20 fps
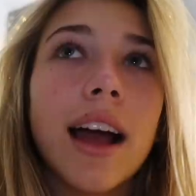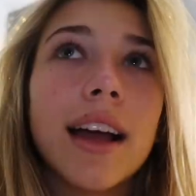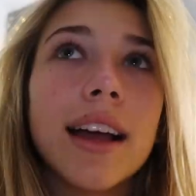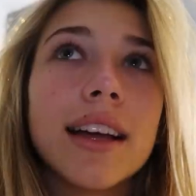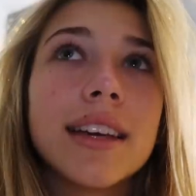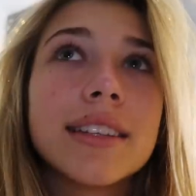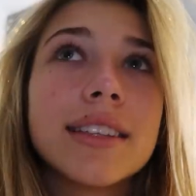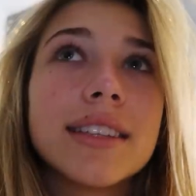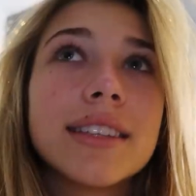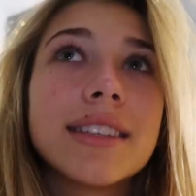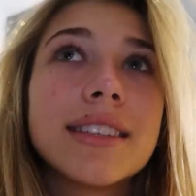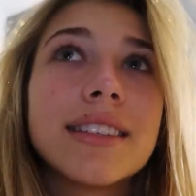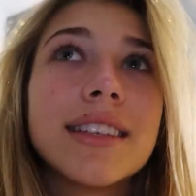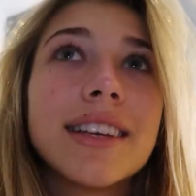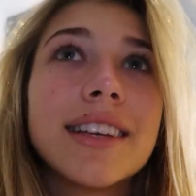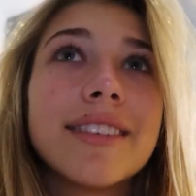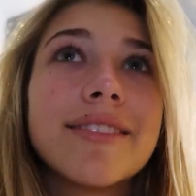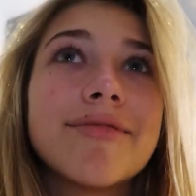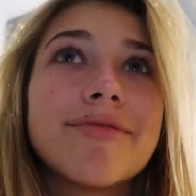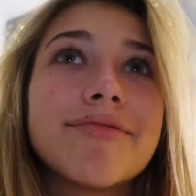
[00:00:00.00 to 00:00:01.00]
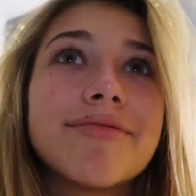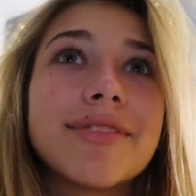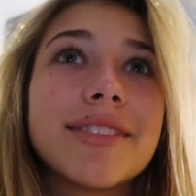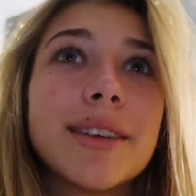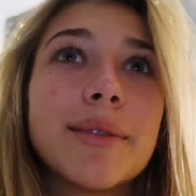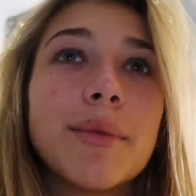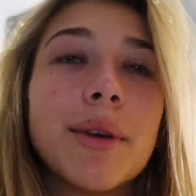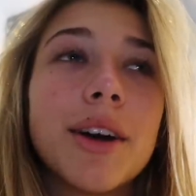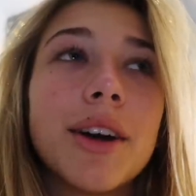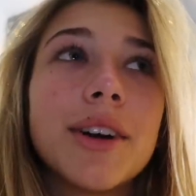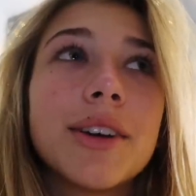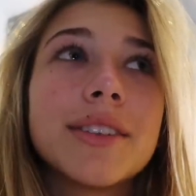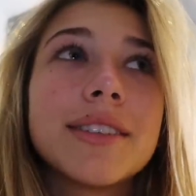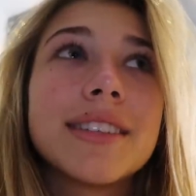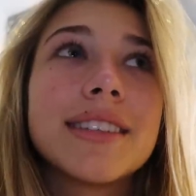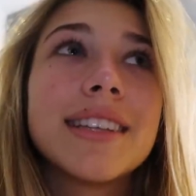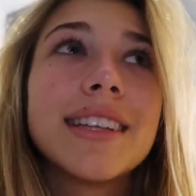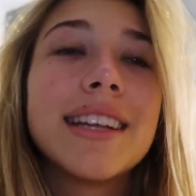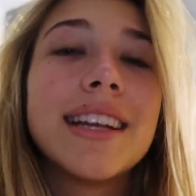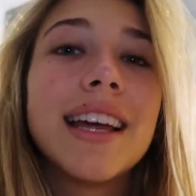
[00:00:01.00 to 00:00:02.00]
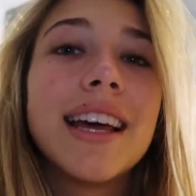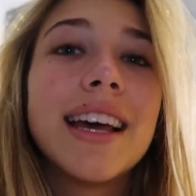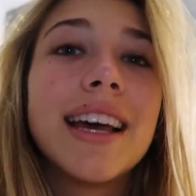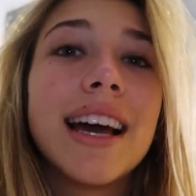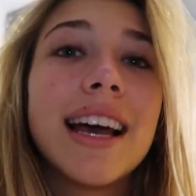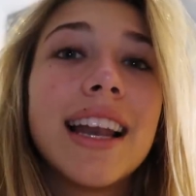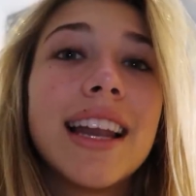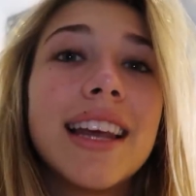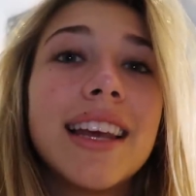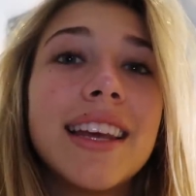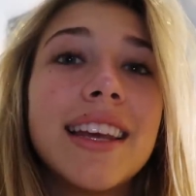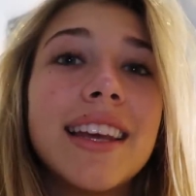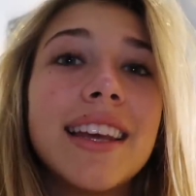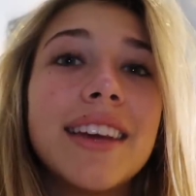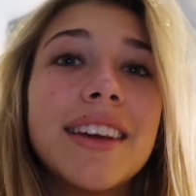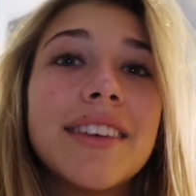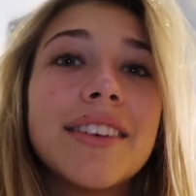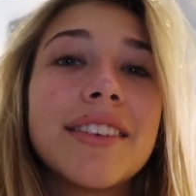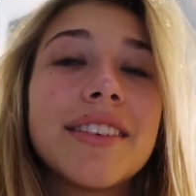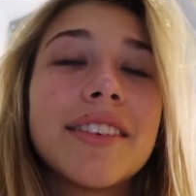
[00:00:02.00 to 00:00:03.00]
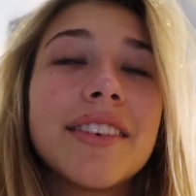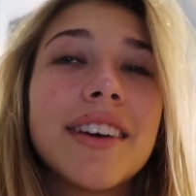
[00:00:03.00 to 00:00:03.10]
I guess this is it. Tomorrow's the day I leave.